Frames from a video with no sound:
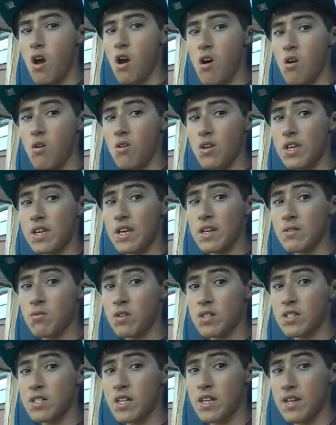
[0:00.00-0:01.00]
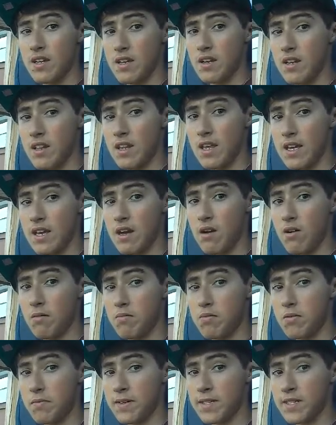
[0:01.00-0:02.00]
Oh, you guys want to see it? Like how
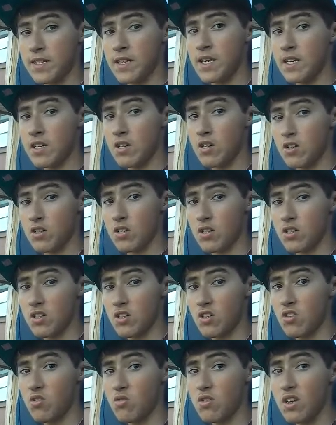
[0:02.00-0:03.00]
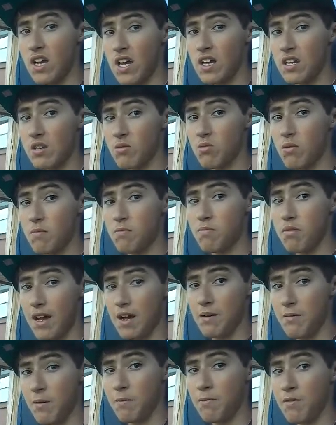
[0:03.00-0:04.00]
I put my sneakers guys would
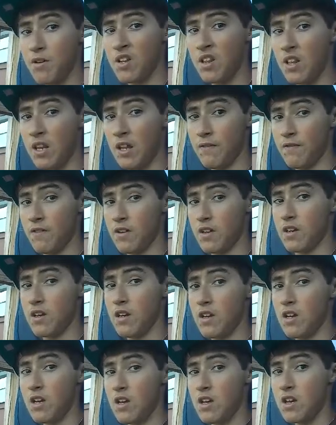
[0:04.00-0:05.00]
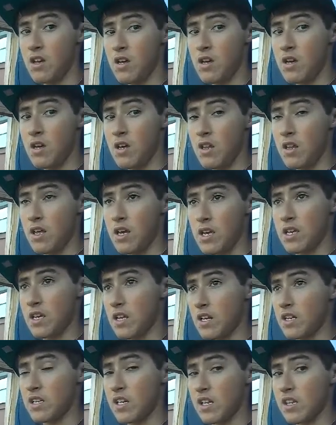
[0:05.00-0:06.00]
probably love it. Like,
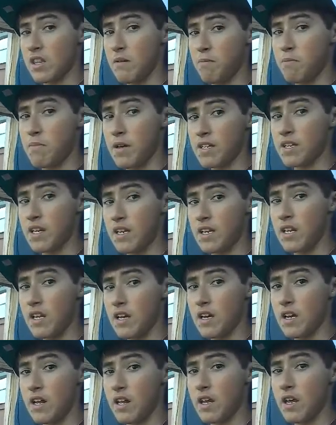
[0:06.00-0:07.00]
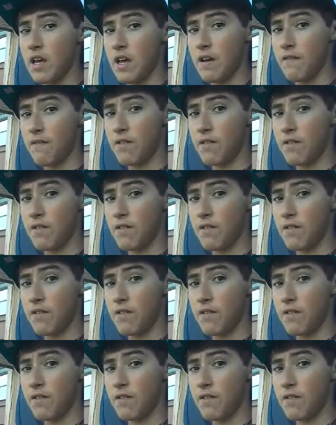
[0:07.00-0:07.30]
it's like the best idea I